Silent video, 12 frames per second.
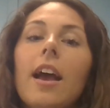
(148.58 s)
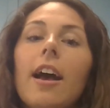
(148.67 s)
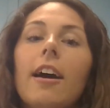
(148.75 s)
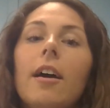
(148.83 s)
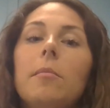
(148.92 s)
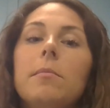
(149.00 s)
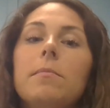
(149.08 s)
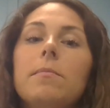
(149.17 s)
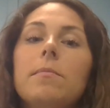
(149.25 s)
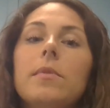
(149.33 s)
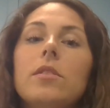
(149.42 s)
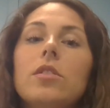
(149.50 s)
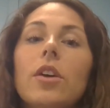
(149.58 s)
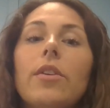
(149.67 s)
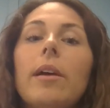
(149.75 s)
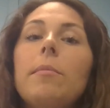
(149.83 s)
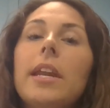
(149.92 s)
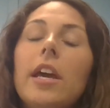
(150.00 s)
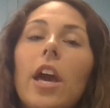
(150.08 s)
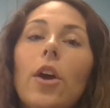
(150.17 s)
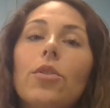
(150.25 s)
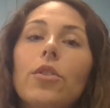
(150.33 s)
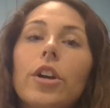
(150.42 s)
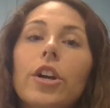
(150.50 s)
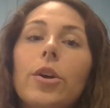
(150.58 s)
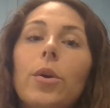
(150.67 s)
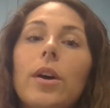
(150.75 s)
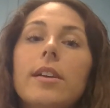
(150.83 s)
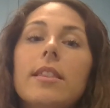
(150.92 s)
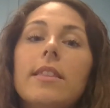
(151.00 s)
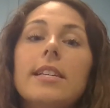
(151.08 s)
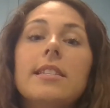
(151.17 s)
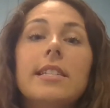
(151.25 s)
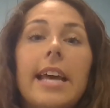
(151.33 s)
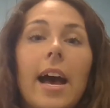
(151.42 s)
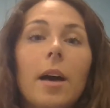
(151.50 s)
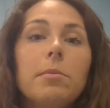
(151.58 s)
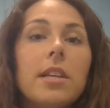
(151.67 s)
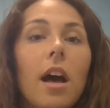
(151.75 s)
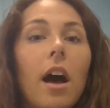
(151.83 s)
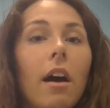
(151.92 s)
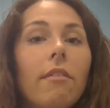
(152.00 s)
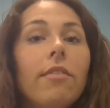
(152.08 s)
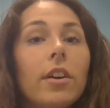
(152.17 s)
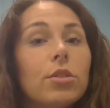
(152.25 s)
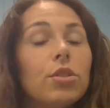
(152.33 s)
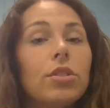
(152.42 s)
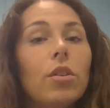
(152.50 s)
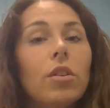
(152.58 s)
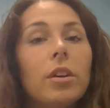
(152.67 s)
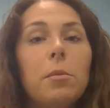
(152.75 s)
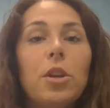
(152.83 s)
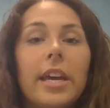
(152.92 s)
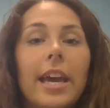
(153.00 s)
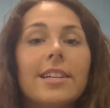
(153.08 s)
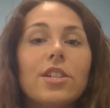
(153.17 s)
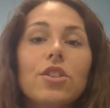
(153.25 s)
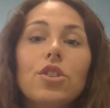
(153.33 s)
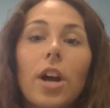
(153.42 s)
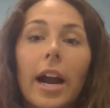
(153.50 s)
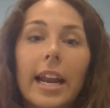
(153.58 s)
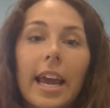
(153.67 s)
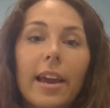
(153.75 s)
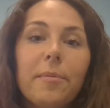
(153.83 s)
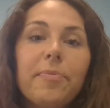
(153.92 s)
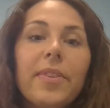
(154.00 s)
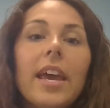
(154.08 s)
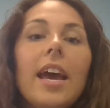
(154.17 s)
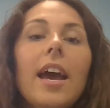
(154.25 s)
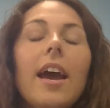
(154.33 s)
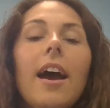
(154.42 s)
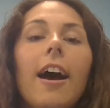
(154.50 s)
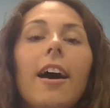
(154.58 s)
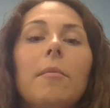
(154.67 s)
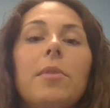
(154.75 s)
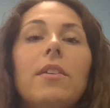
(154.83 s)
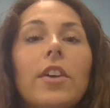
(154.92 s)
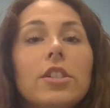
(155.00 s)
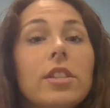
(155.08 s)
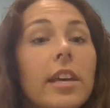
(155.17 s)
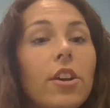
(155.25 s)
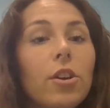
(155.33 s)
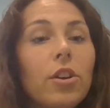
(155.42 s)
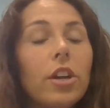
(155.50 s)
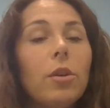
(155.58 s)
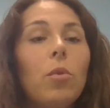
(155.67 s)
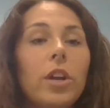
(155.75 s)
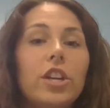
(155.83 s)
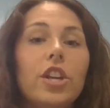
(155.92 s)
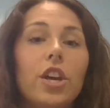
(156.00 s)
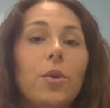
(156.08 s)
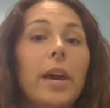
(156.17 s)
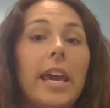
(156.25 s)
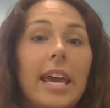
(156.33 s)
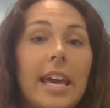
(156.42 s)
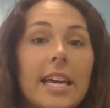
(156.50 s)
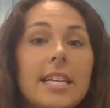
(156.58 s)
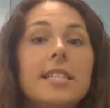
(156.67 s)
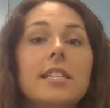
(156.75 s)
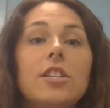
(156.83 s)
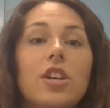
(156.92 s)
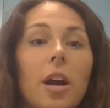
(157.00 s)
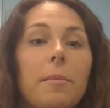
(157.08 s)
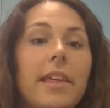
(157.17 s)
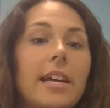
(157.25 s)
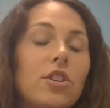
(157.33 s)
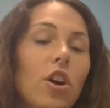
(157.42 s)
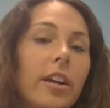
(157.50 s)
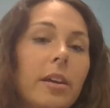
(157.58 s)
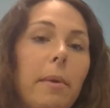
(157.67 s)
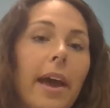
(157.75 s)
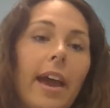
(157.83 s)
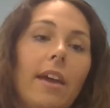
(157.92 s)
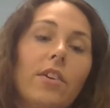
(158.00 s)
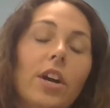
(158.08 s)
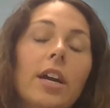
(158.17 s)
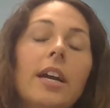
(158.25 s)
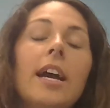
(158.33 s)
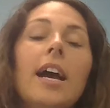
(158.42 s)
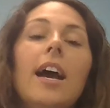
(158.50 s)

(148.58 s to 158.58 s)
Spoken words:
Um, so now I'm going to go through the steps of functional communication training. The first thing you're going to want to do is determine that target behavior.